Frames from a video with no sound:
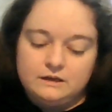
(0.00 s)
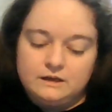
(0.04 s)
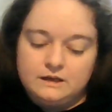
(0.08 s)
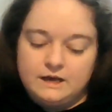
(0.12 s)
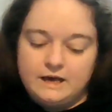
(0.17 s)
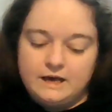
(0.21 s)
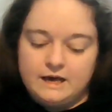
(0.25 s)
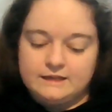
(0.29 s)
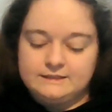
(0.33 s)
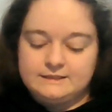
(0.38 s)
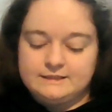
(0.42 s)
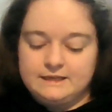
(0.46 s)

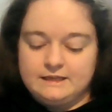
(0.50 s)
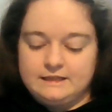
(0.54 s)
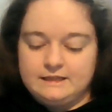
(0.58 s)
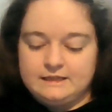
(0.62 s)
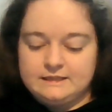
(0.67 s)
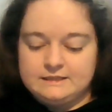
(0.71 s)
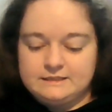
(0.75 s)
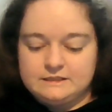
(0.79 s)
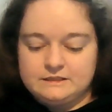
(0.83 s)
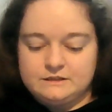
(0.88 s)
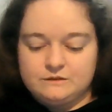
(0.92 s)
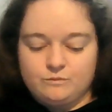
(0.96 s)
And see,
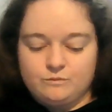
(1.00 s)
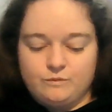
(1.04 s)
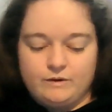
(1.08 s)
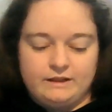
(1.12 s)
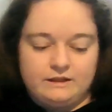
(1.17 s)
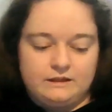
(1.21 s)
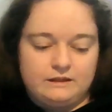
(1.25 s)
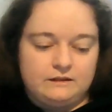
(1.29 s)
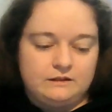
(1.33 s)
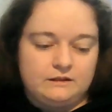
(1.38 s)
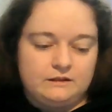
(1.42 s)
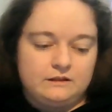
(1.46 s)
this is what
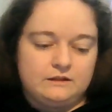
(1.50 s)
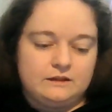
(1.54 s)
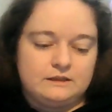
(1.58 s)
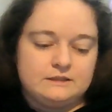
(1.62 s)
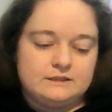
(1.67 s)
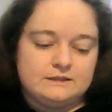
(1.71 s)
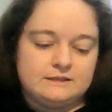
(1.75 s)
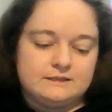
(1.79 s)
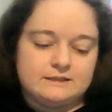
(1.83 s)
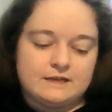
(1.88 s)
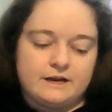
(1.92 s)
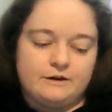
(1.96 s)
the
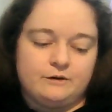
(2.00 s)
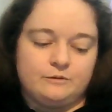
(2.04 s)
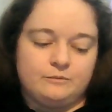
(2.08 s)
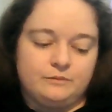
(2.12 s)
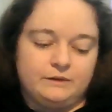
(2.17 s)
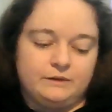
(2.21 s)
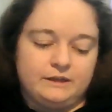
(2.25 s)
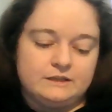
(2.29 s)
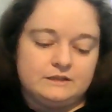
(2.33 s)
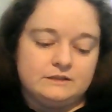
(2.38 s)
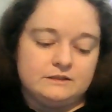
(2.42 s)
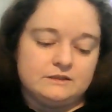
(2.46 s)
designer
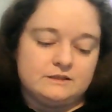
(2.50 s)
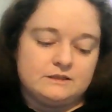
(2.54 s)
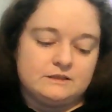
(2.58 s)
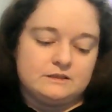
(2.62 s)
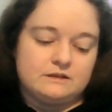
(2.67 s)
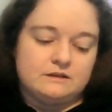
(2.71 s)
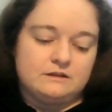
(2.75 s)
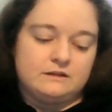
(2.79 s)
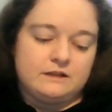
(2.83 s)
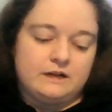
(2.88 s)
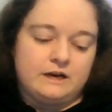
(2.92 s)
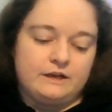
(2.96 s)
blends
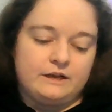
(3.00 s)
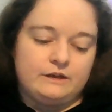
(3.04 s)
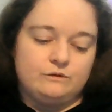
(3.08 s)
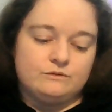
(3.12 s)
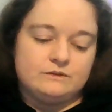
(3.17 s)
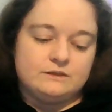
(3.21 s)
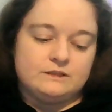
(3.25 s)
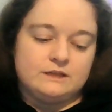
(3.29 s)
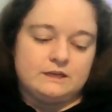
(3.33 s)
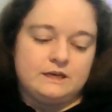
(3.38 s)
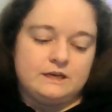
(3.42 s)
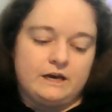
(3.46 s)
that I
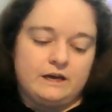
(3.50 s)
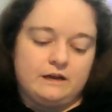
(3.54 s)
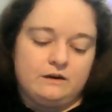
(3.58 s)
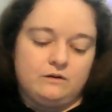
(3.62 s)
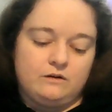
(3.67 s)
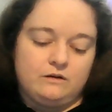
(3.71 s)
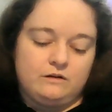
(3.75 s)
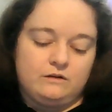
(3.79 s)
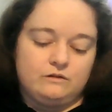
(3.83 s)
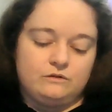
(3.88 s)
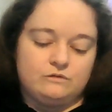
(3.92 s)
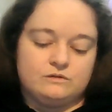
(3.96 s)
used to get
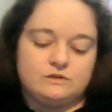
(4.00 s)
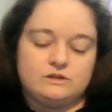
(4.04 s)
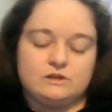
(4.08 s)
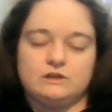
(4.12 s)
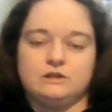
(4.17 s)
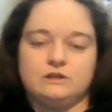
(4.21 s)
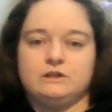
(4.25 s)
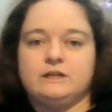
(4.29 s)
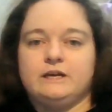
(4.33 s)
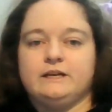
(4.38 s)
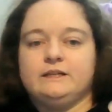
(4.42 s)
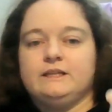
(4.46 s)
used to
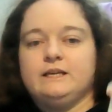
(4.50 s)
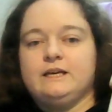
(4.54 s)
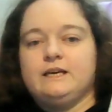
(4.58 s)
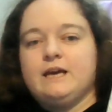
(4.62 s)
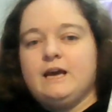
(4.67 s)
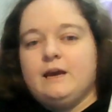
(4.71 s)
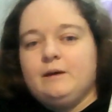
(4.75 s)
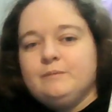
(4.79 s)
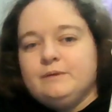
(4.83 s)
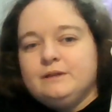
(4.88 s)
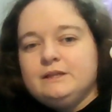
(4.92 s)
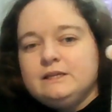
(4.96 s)
look like. They
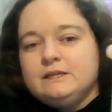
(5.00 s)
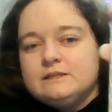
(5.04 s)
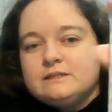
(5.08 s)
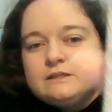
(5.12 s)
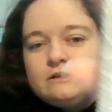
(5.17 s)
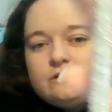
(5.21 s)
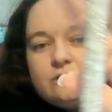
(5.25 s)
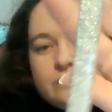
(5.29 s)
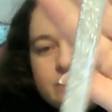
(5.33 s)
came in these little